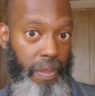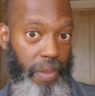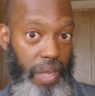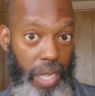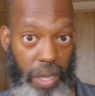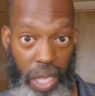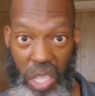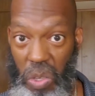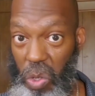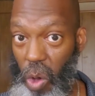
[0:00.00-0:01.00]
Six
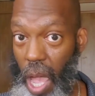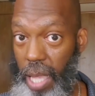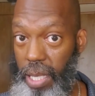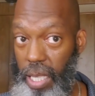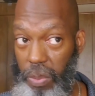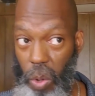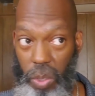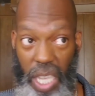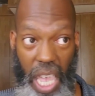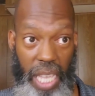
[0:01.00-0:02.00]
neutrons, six
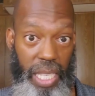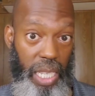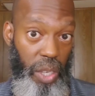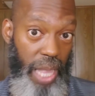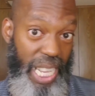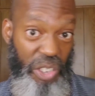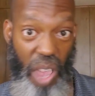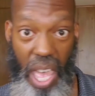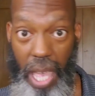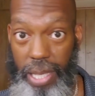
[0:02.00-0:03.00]
protons, six
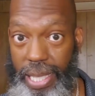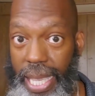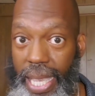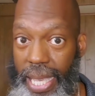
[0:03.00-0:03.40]
electrons.